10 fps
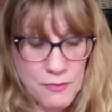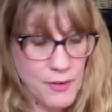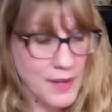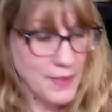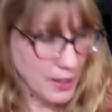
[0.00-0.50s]

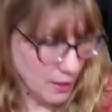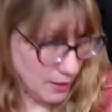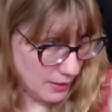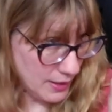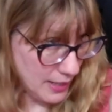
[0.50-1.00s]
they call
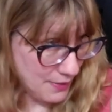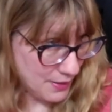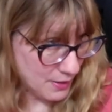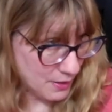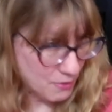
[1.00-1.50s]
it, I
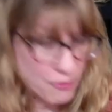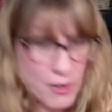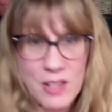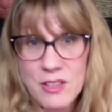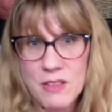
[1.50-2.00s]
think,
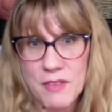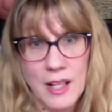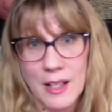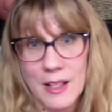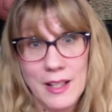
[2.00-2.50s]
frosted
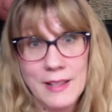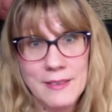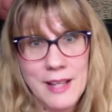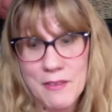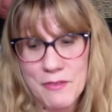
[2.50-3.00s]
vanilla.
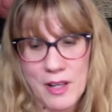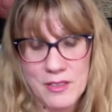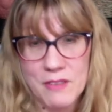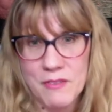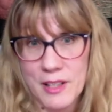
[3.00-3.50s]
It's not
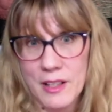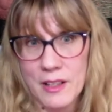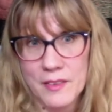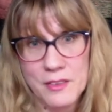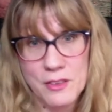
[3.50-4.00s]
frosted
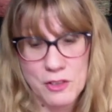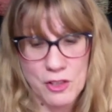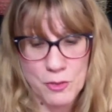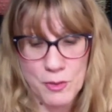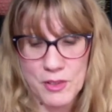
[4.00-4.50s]
vanilla. This is
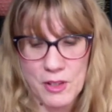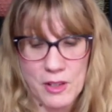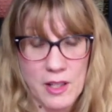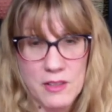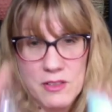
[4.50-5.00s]
Christmas
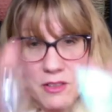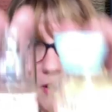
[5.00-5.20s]
cookies, you